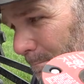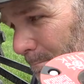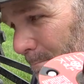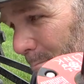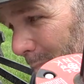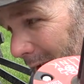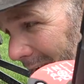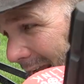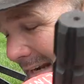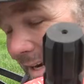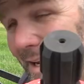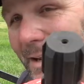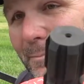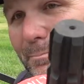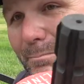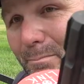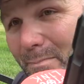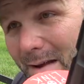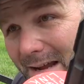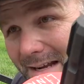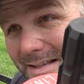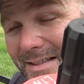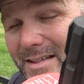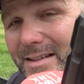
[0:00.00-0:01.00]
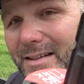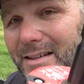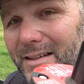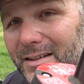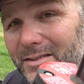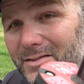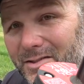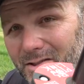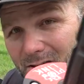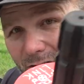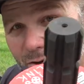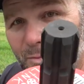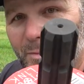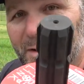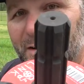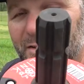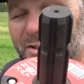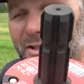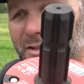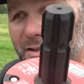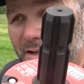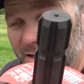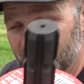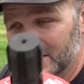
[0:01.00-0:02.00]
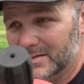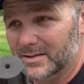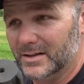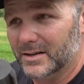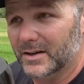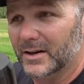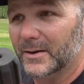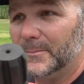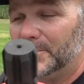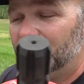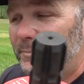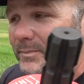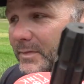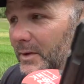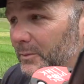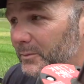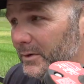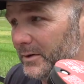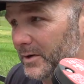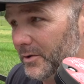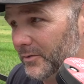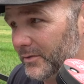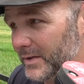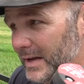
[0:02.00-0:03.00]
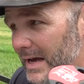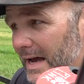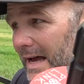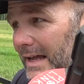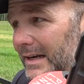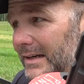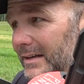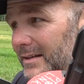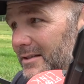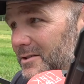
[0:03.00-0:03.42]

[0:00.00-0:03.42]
Man, it makes it so much easier when you've got,